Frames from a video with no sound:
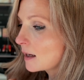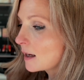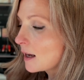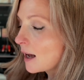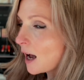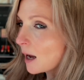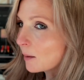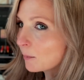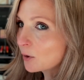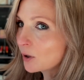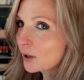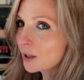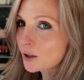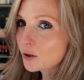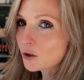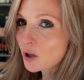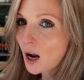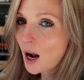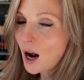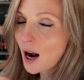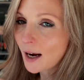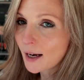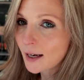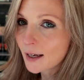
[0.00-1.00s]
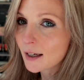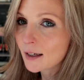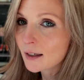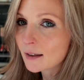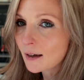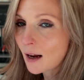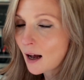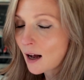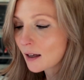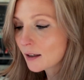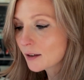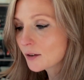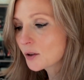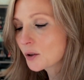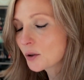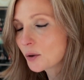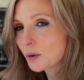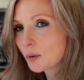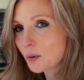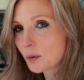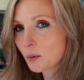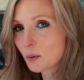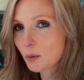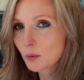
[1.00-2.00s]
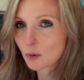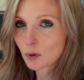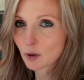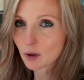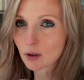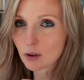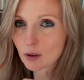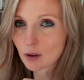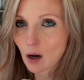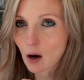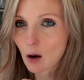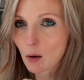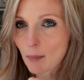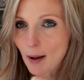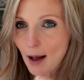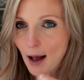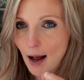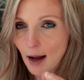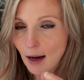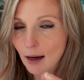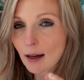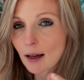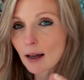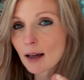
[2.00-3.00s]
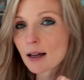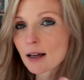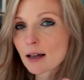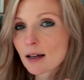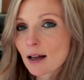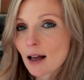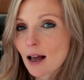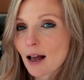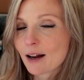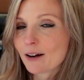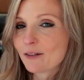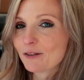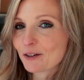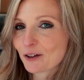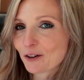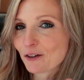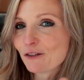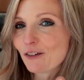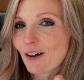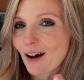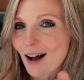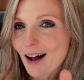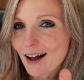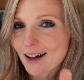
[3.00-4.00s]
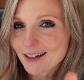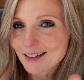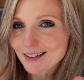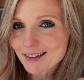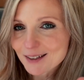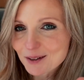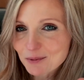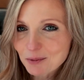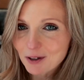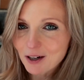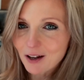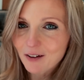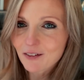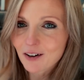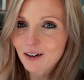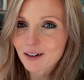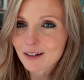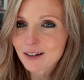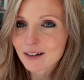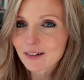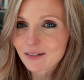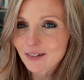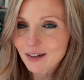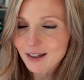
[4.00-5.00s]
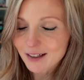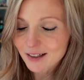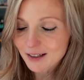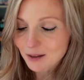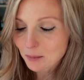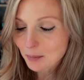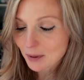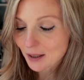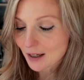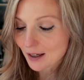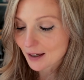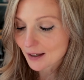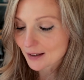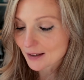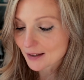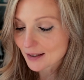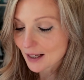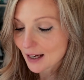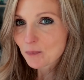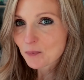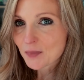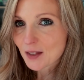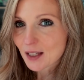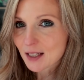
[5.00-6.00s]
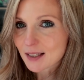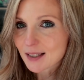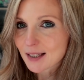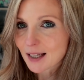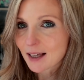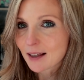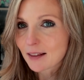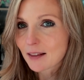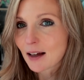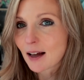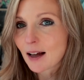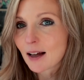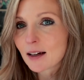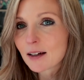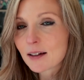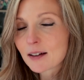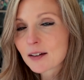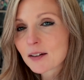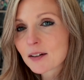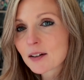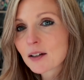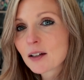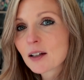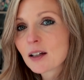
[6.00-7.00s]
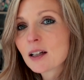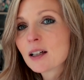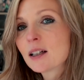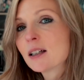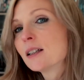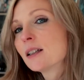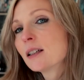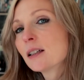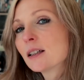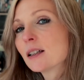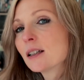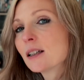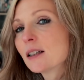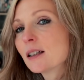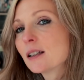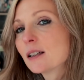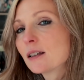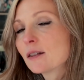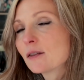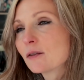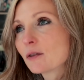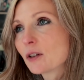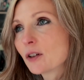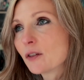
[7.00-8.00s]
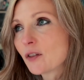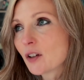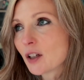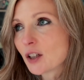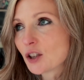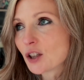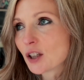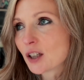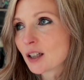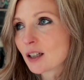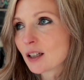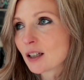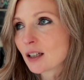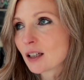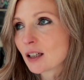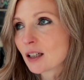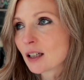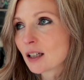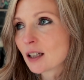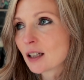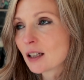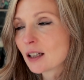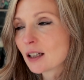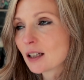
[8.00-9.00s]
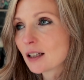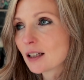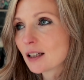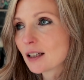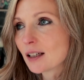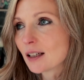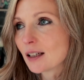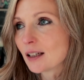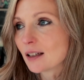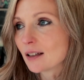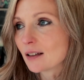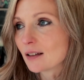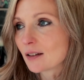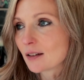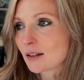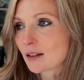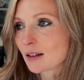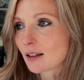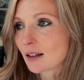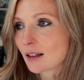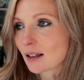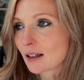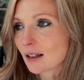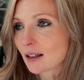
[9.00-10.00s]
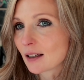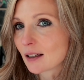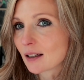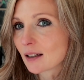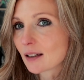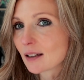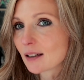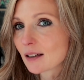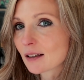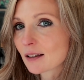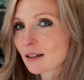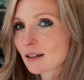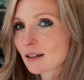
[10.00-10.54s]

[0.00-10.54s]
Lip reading: I'm really trying not to go back and revise what I've already written, because they say that revision is the